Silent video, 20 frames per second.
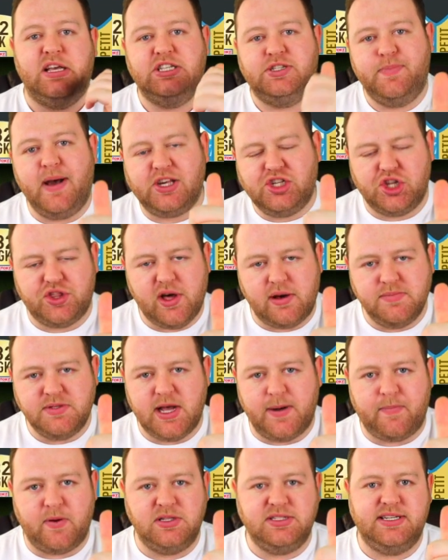Smash a thumbs
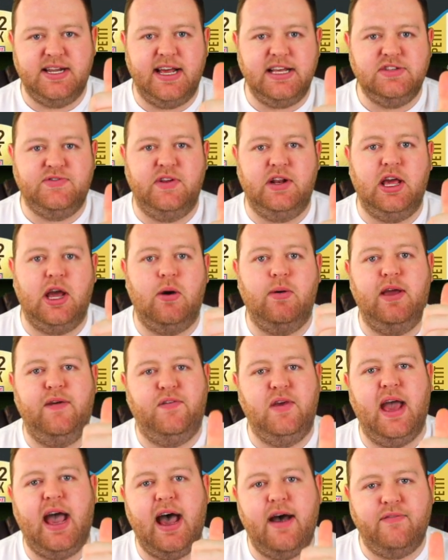up on today's video
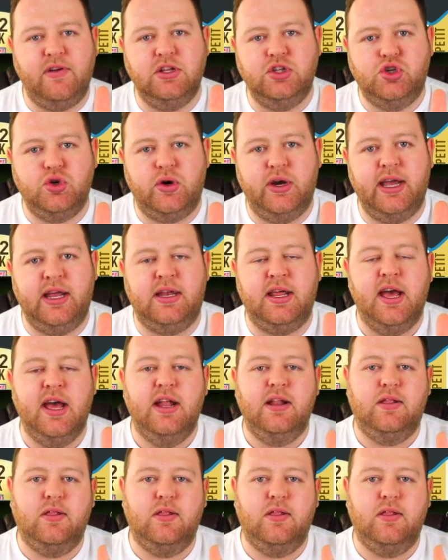if you have enjoyed.